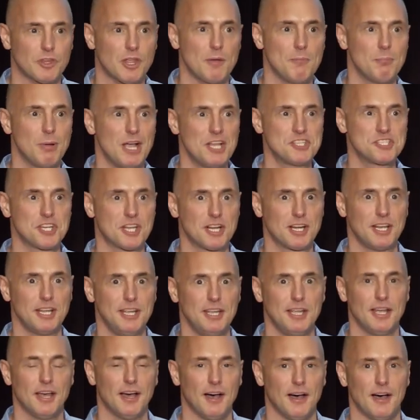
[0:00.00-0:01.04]

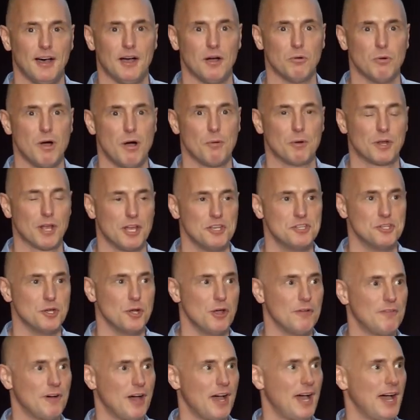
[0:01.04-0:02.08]
basically, uh, what would I do
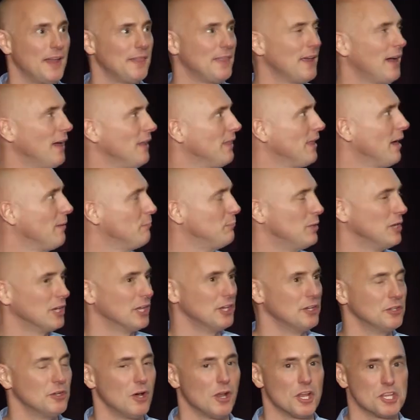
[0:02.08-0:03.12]
if I had that, that
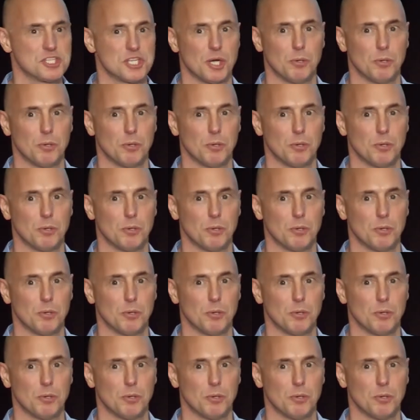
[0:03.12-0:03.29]
billion dollars?